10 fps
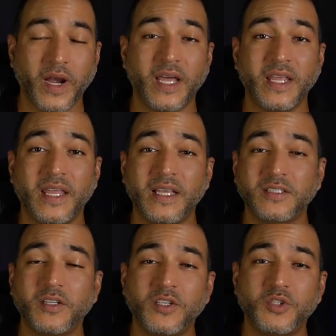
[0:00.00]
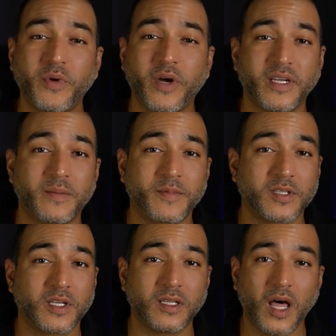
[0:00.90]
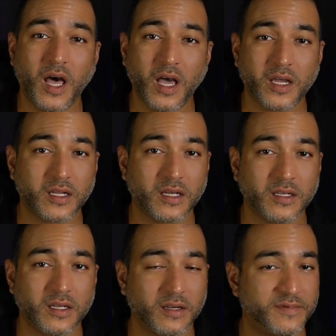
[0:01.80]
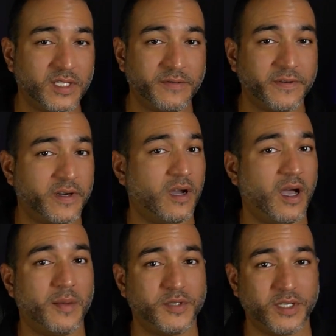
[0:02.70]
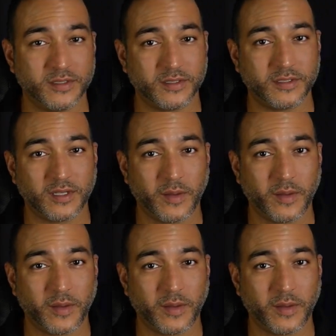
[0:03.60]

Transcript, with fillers: Right, and that's good that you brought that up. There's a lot of different options.